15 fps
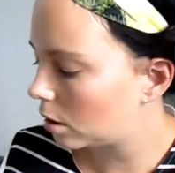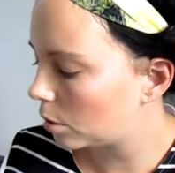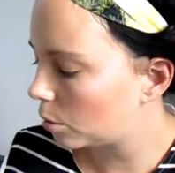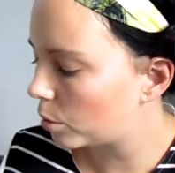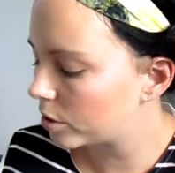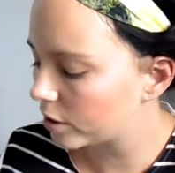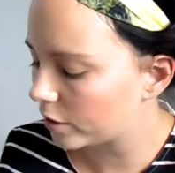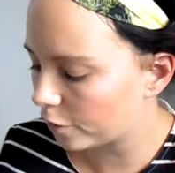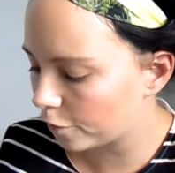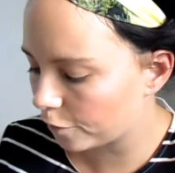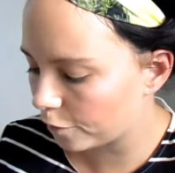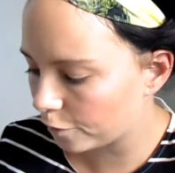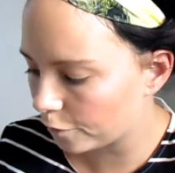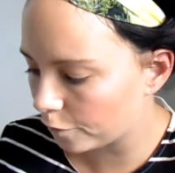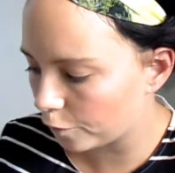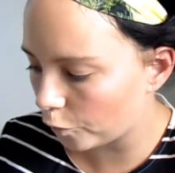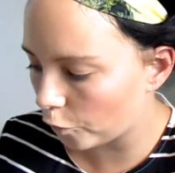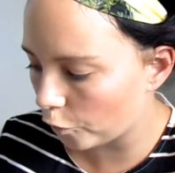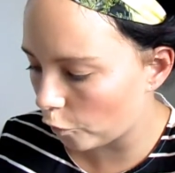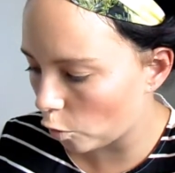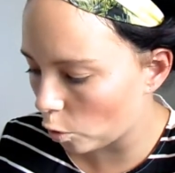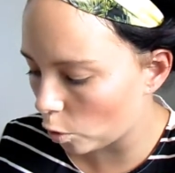was it
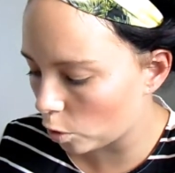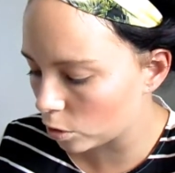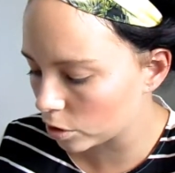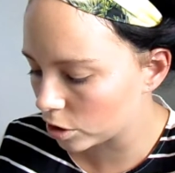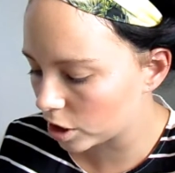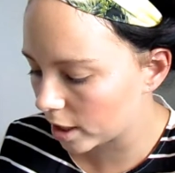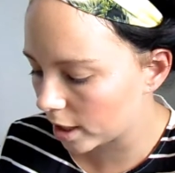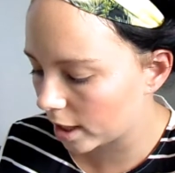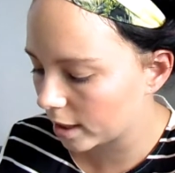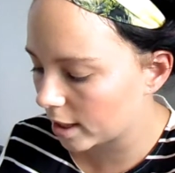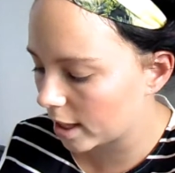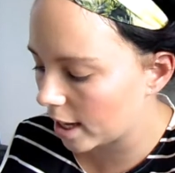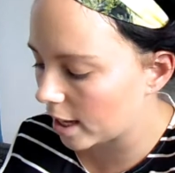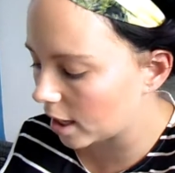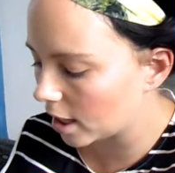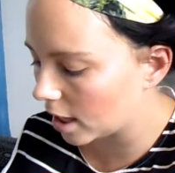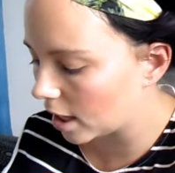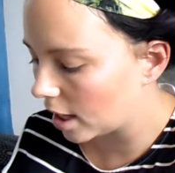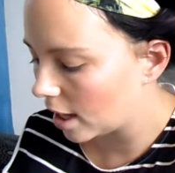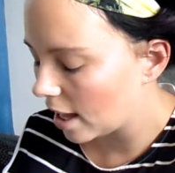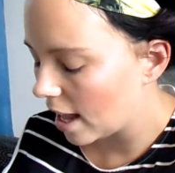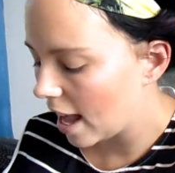40 I think?
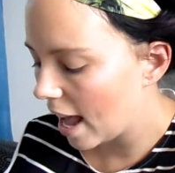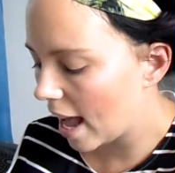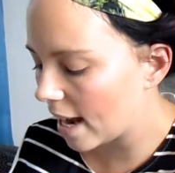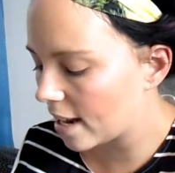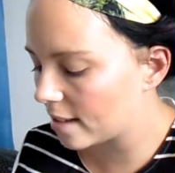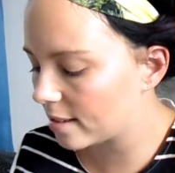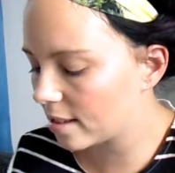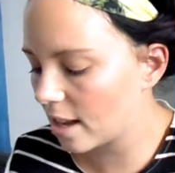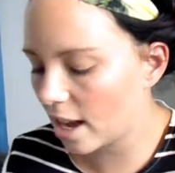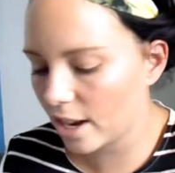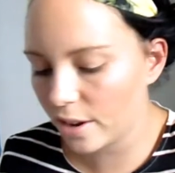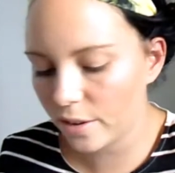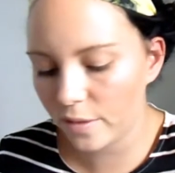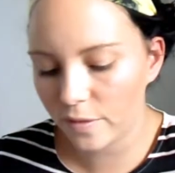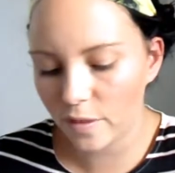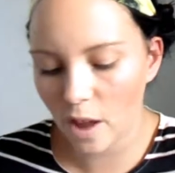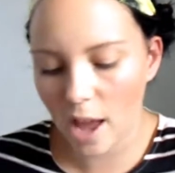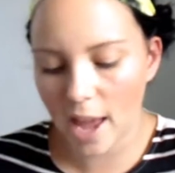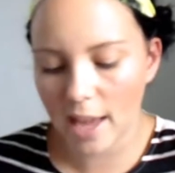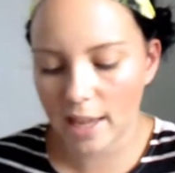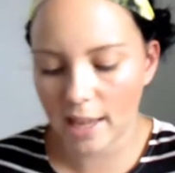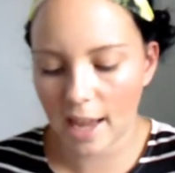And it's kind of
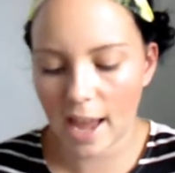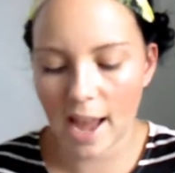like,